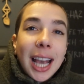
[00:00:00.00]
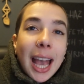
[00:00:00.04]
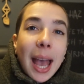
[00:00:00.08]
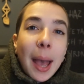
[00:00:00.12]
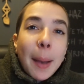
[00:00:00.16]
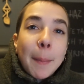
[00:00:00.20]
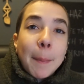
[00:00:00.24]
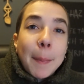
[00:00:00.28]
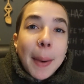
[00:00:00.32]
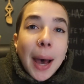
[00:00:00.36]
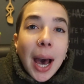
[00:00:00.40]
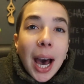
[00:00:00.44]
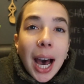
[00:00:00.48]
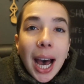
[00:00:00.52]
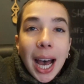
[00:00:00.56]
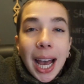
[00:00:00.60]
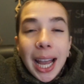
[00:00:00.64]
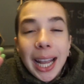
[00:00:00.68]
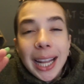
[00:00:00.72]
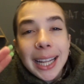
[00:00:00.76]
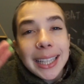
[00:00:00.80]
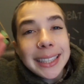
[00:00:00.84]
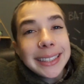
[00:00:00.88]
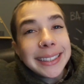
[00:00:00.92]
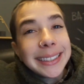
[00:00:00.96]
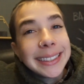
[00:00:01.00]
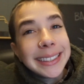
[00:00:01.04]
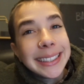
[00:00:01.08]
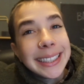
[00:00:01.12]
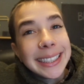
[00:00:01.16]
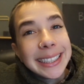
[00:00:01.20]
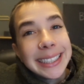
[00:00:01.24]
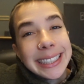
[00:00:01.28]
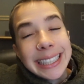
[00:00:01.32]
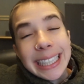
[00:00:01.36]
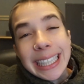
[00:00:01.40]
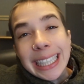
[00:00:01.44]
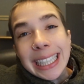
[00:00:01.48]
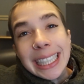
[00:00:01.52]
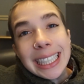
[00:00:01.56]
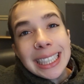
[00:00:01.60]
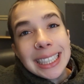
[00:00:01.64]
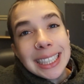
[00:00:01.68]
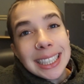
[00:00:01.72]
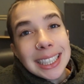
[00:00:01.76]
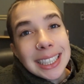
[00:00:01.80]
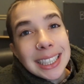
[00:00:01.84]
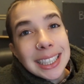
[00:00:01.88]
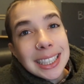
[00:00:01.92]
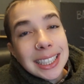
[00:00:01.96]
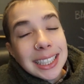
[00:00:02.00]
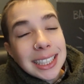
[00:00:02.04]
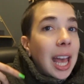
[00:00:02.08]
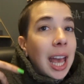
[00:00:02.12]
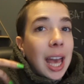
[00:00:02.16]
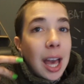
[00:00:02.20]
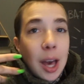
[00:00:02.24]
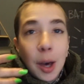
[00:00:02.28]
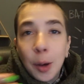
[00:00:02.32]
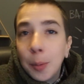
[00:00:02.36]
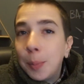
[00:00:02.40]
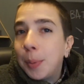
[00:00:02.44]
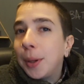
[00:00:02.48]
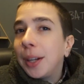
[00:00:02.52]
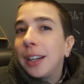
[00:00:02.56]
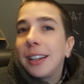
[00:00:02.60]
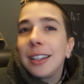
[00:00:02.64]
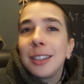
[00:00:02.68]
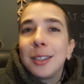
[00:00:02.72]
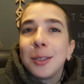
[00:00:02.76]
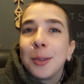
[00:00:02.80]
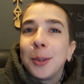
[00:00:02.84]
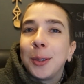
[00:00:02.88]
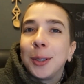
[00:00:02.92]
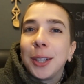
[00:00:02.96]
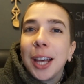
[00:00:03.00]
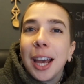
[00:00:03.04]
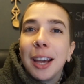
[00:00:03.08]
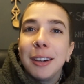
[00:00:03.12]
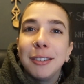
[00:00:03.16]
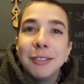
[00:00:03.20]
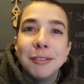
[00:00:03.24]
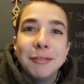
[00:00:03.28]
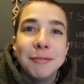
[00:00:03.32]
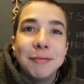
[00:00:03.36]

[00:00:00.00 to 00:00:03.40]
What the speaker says: and behind the scenes. Helping us all out.